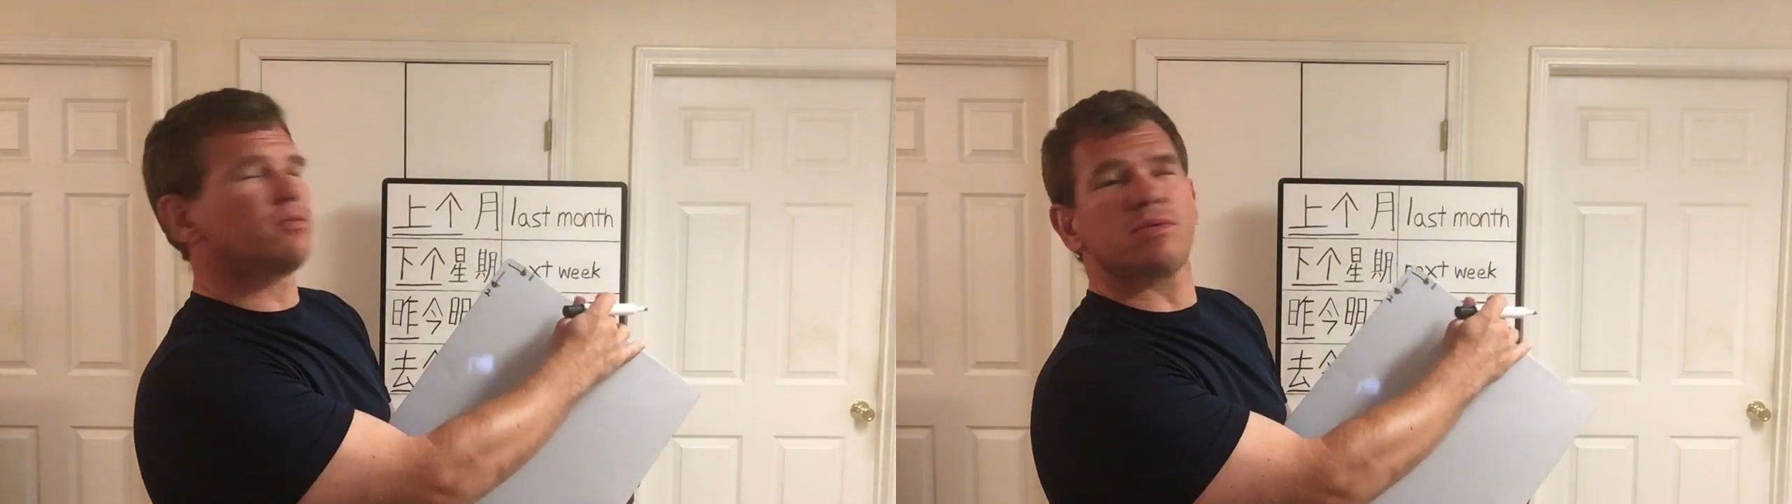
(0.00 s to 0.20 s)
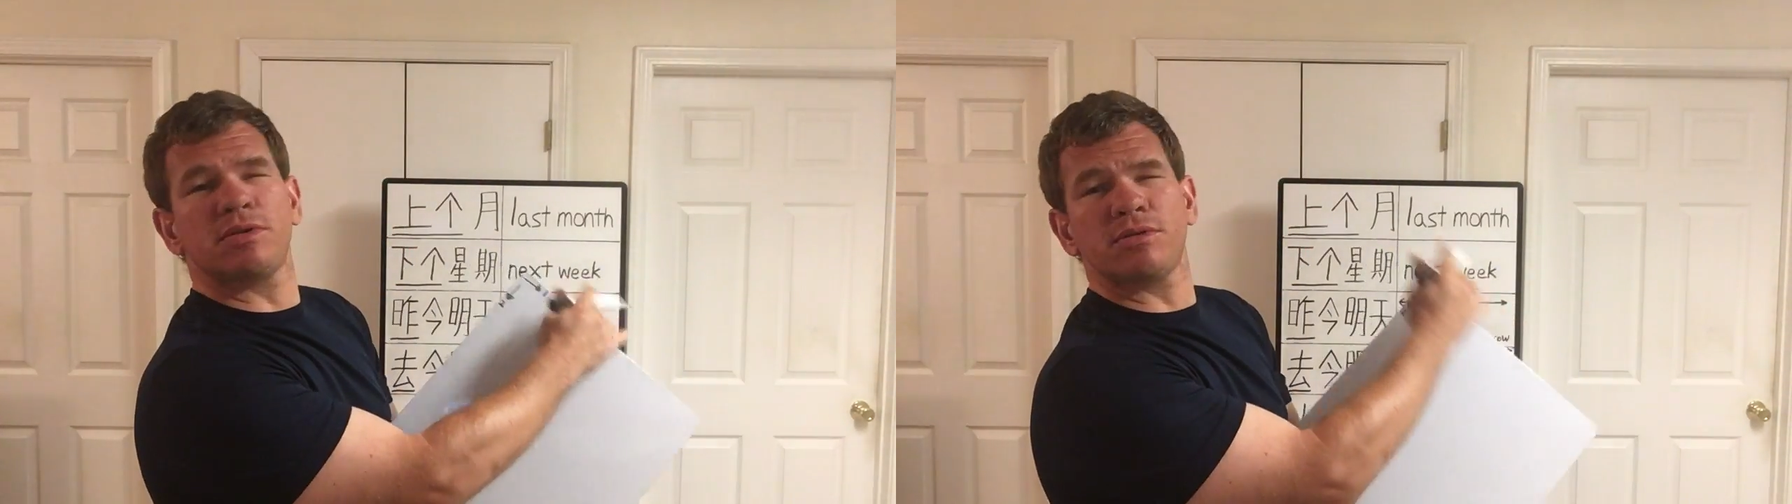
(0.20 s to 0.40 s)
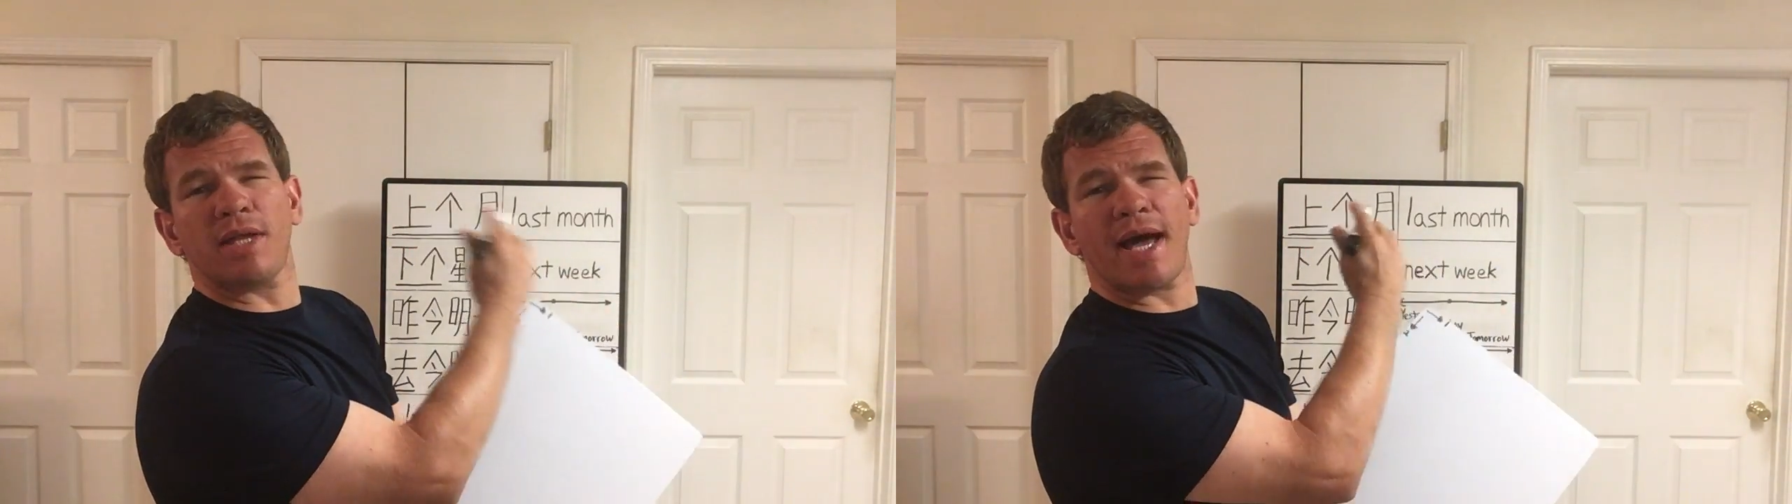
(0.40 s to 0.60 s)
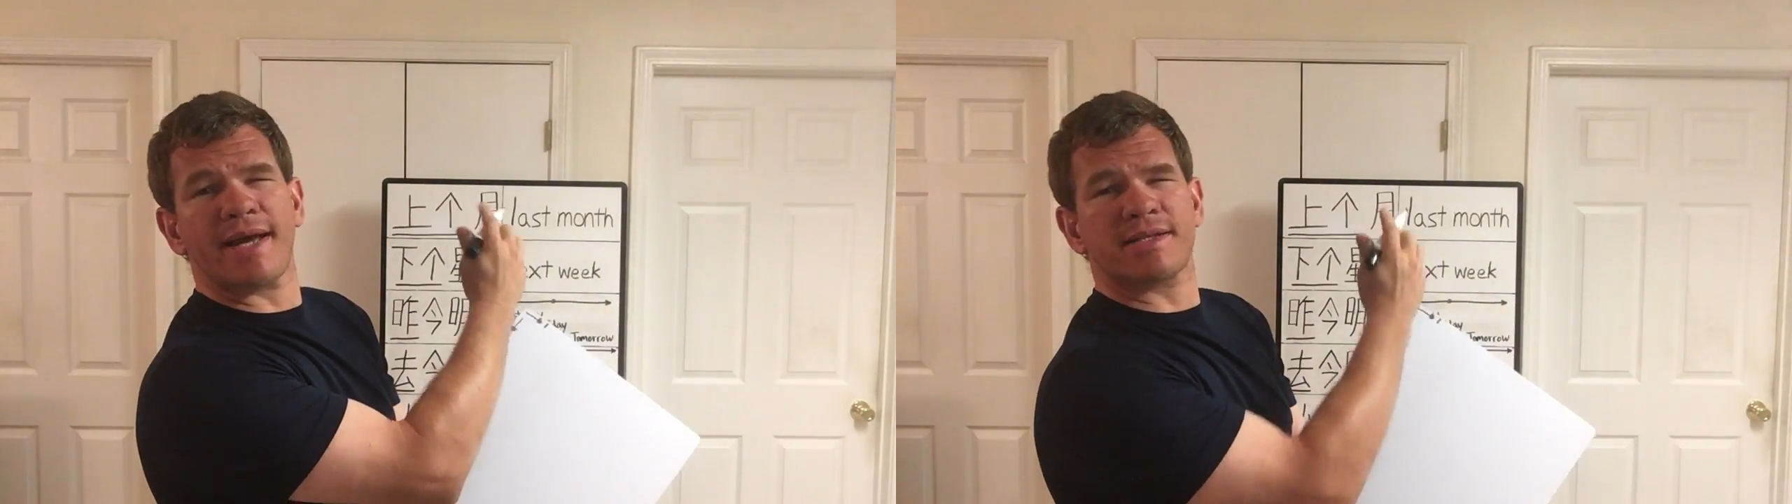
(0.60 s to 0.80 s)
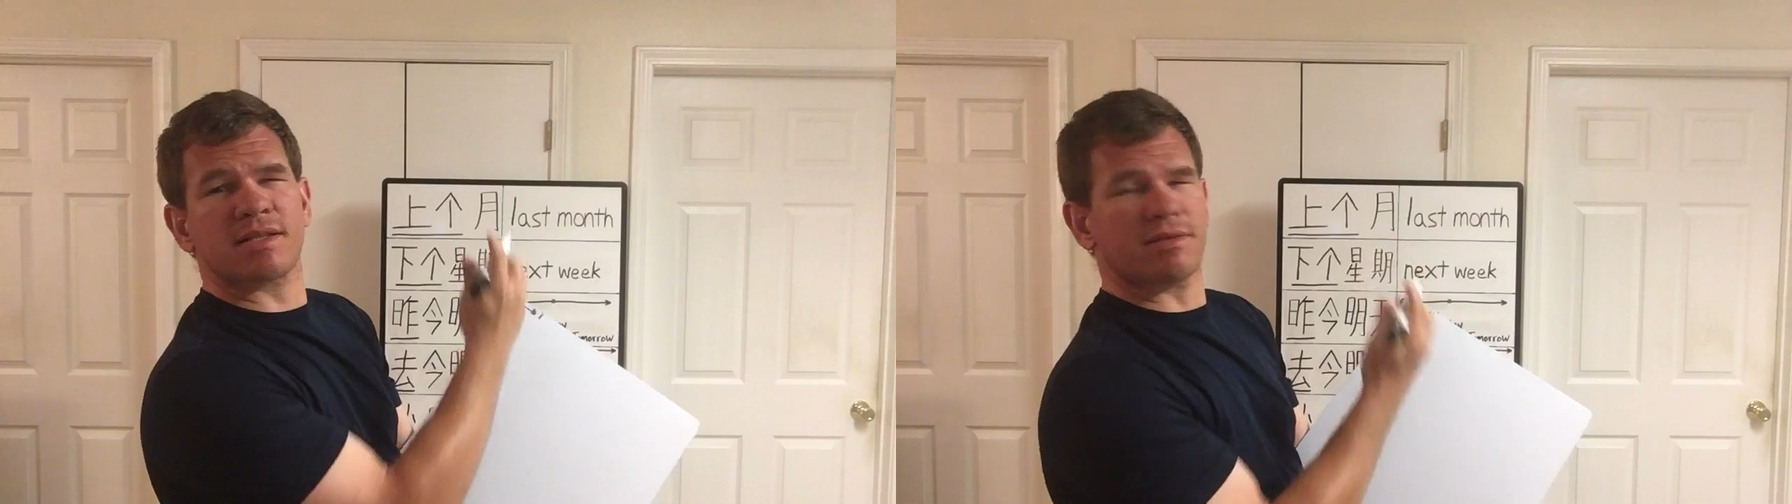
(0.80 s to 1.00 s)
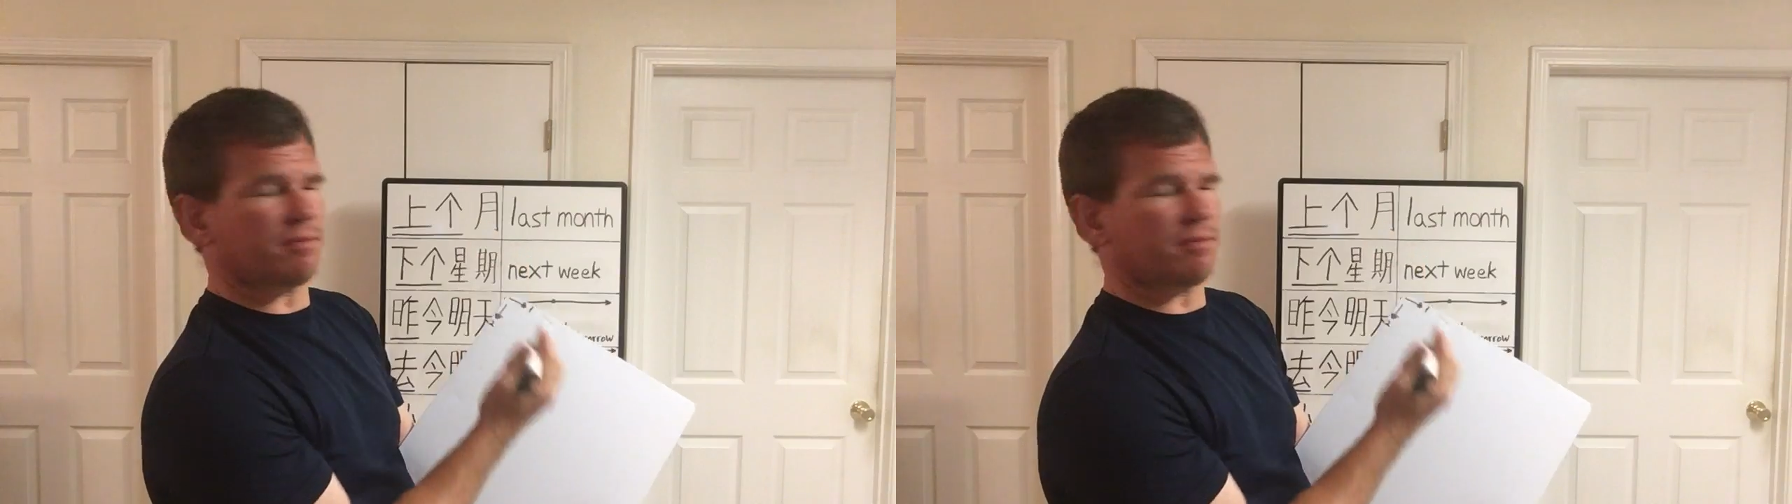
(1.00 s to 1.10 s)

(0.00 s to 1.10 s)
we'll do last